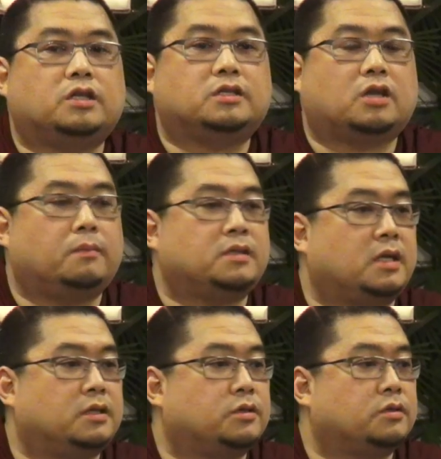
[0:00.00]
these Dharma
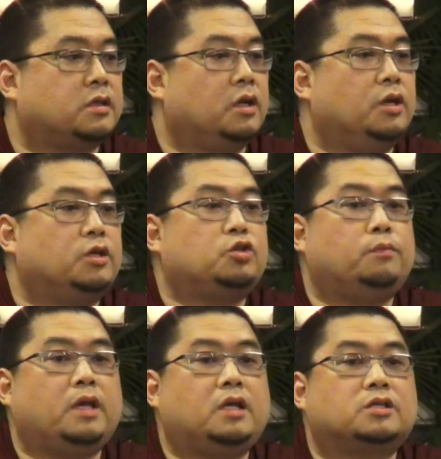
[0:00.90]
centers to
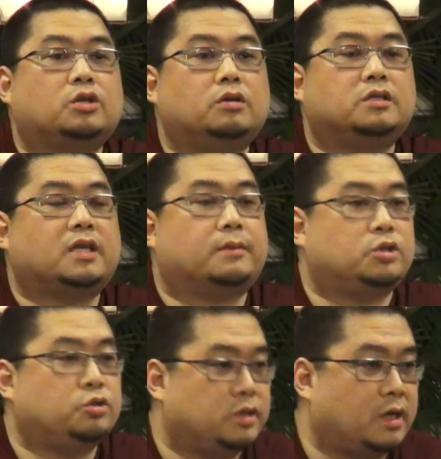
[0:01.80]
meet His Holiness
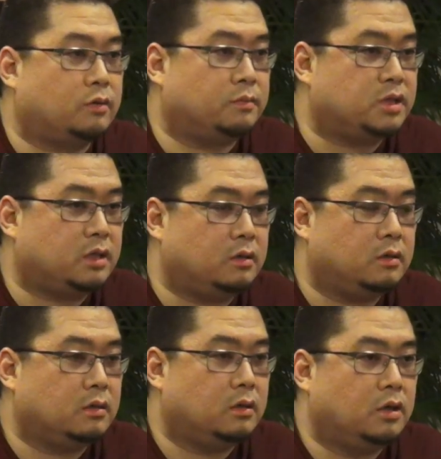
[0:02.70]
Kechara Retreat,
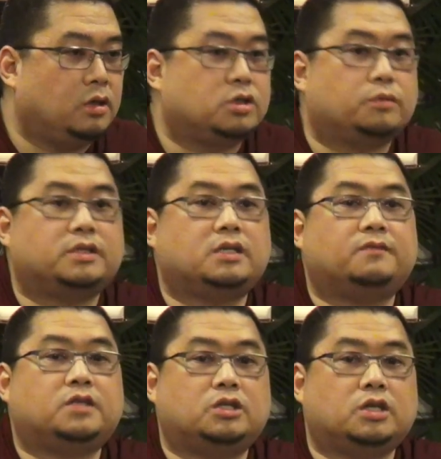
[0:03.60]
to receive
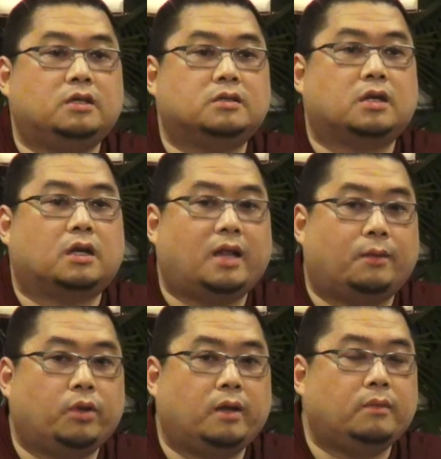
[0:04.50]
teachings,
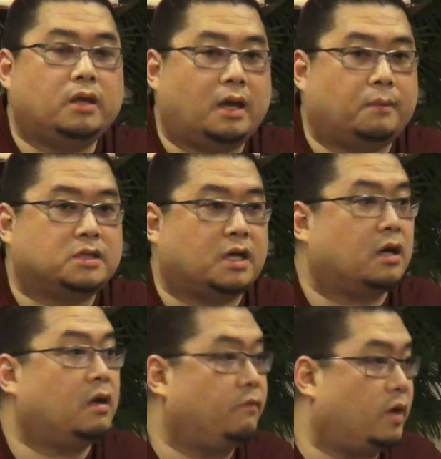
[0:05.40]
Lamrim,
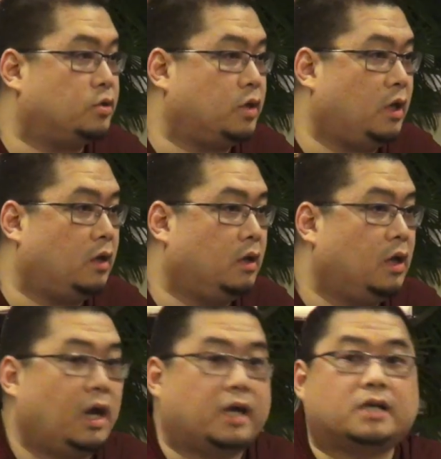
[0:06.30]
Yamataka, and
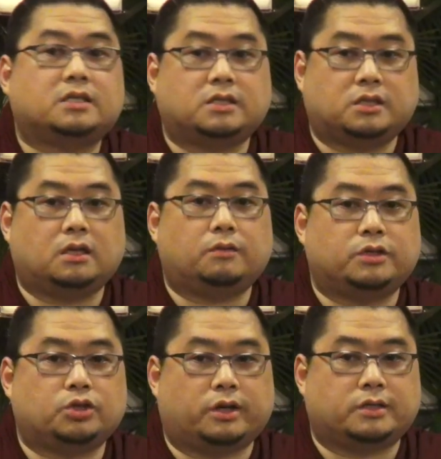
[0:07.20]
Bajini. And I sincerely
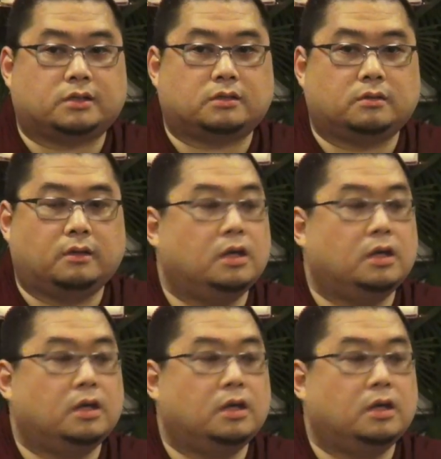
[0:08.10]
rejoice.